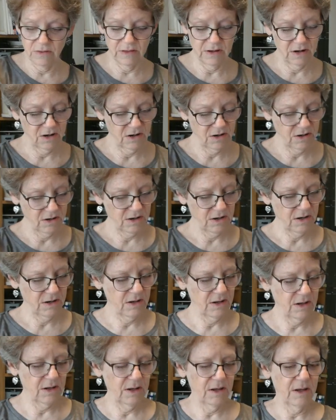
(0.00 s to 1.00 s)
there.
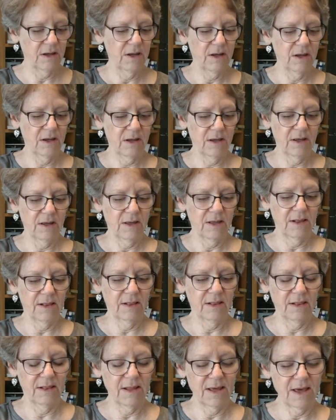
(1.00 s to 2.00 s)

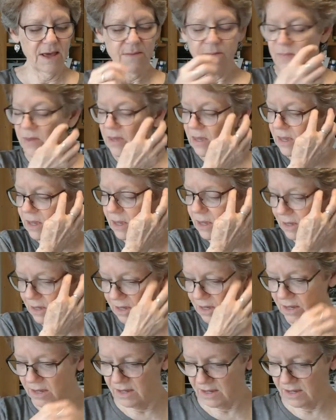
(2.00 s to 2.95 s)
Let me,